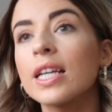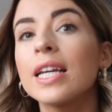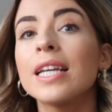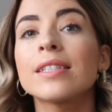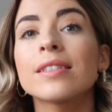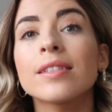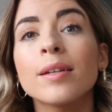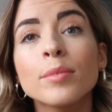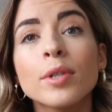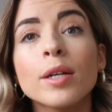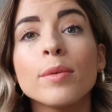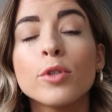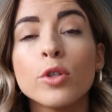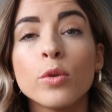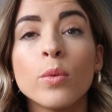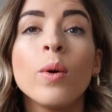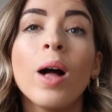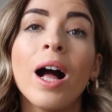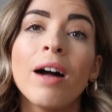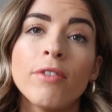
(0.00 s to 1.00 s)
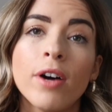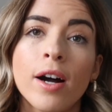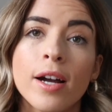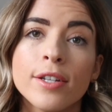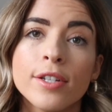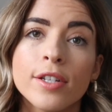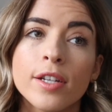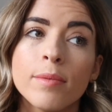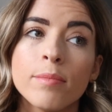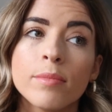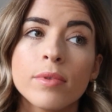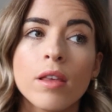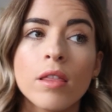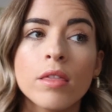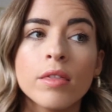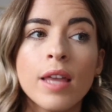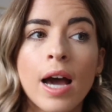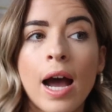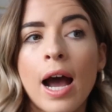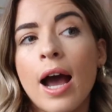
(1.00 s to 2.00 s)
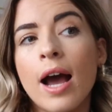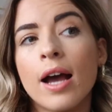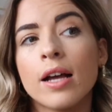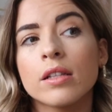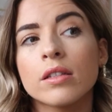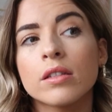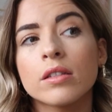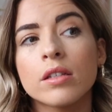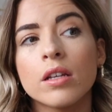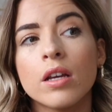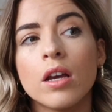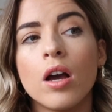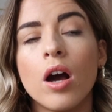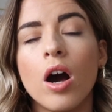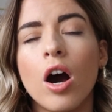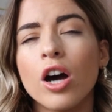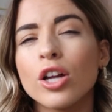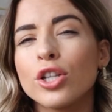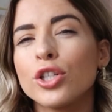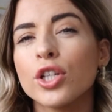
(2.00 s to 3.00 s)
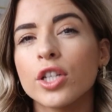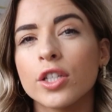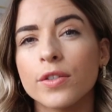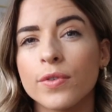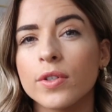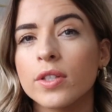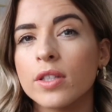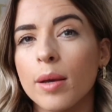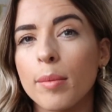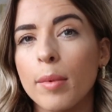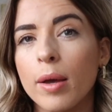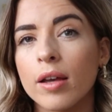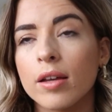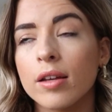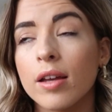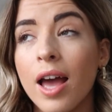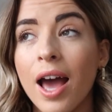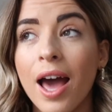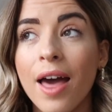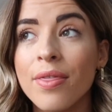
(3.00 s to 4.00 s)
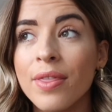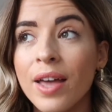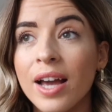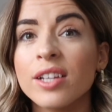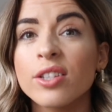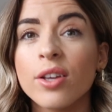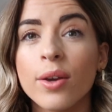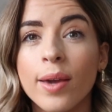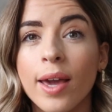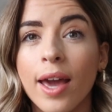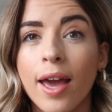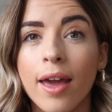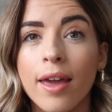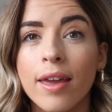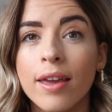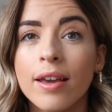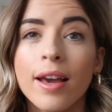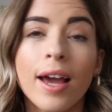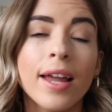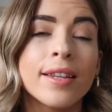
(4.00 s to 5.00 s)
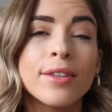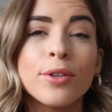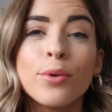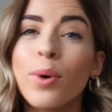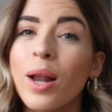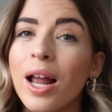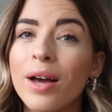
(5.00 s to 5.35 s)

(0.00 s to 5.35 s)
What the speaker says: is sometimes you will have items that are just for summer, and that is okay. And you